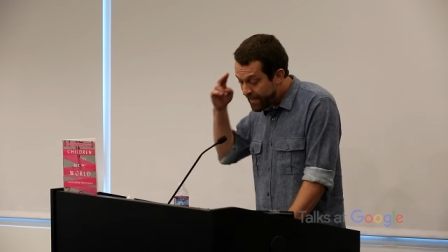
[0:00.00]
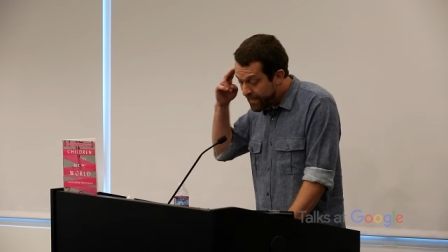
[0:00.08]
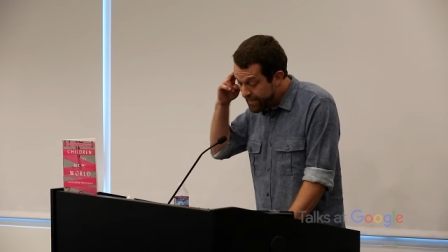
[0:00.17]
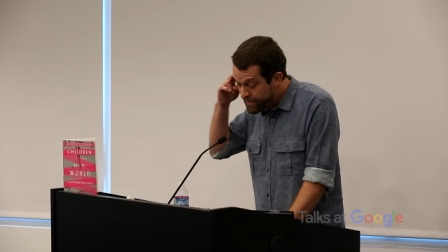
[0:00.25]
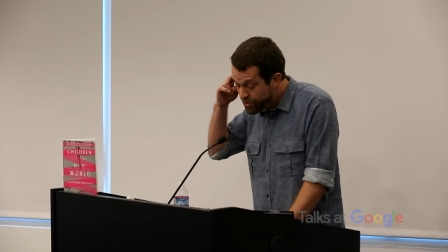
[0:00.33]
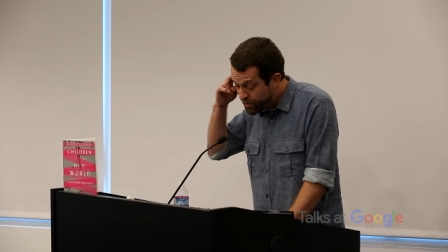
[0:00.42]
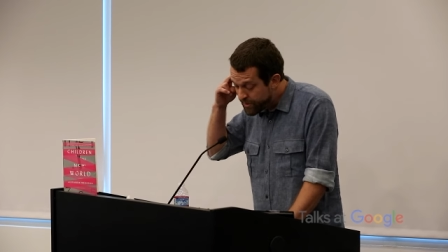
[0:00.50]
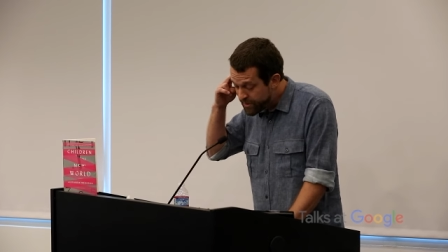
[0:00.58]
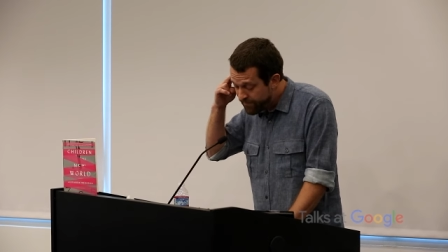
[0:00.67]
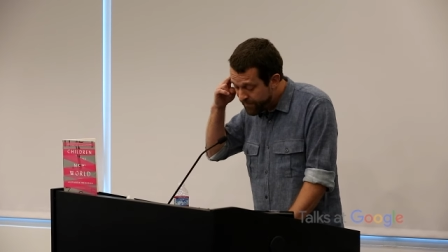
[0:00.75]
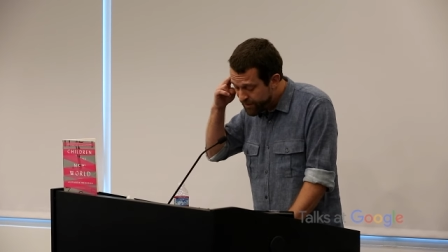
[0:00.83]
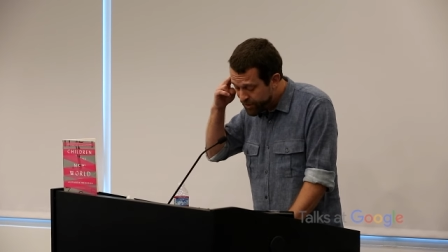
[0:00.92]
He's just
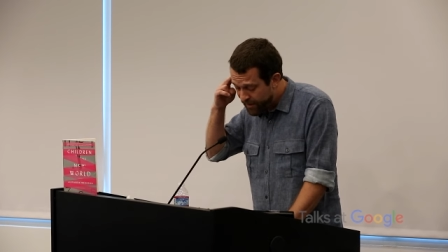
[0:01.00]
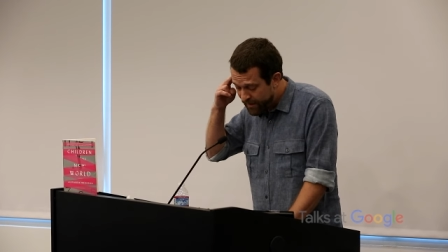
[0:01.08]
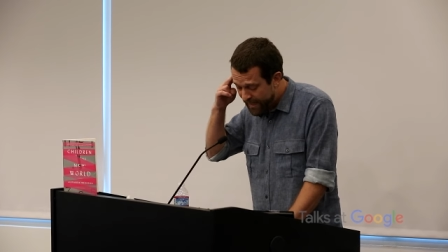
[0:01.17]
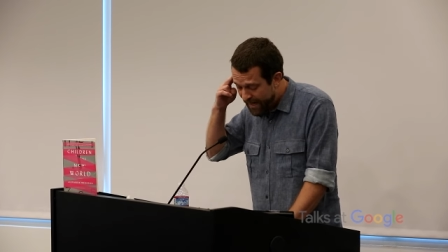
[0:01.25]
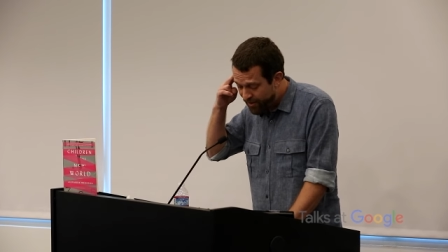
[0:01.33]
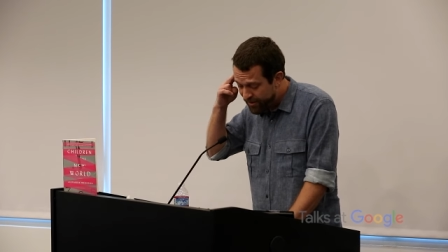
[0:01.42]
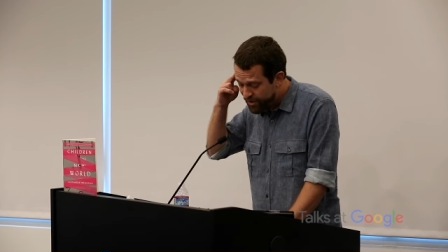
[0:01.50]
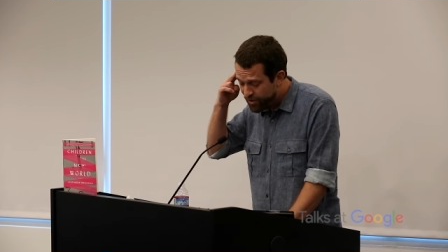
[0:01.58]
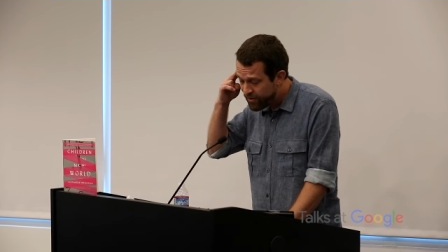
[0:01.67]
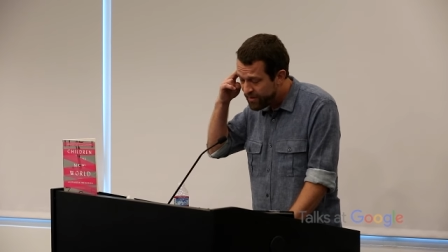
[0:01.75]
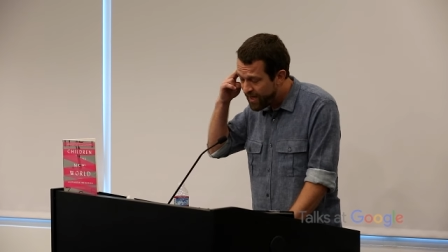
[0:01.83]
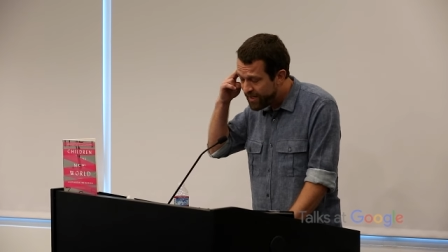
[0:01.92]
a fictional
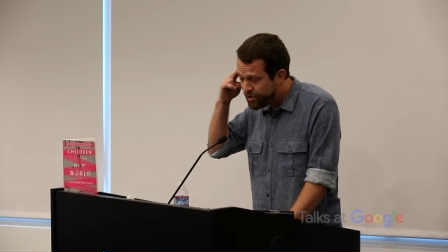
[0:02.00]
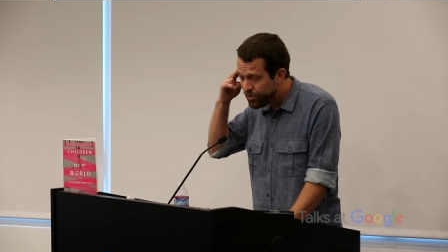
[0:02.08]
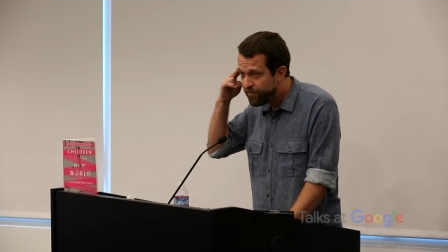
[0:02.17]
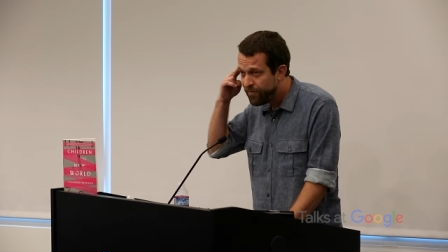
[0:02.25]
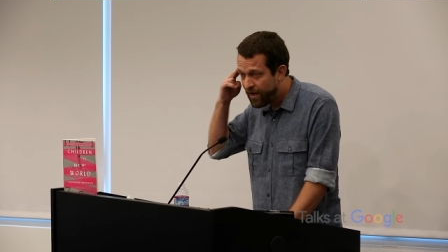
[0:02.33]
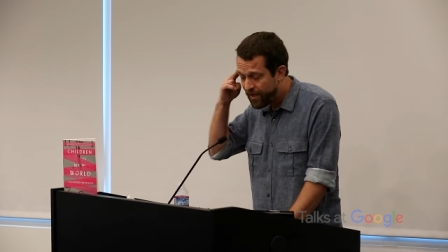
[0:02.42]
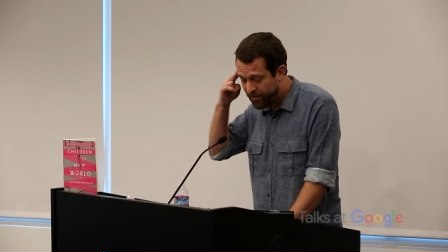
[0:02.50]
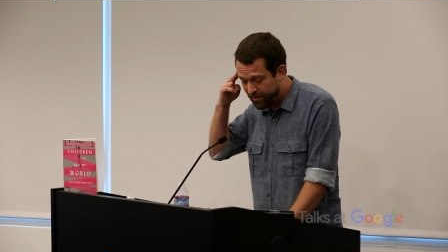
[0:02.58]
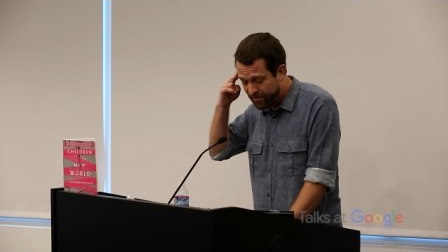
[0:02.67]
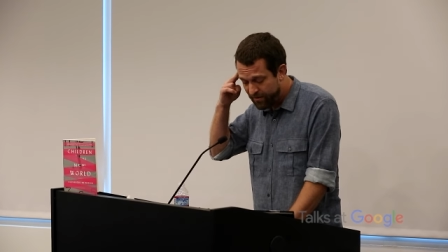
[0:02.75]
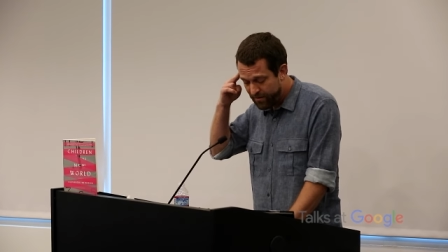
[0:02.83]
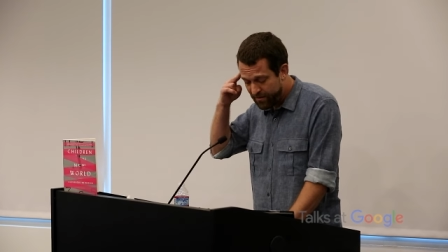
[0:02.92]
character, not your
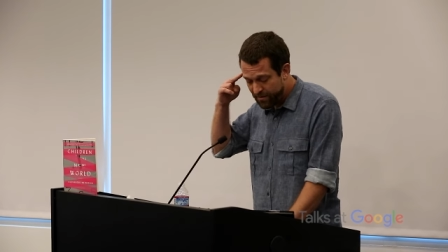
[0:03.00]
father.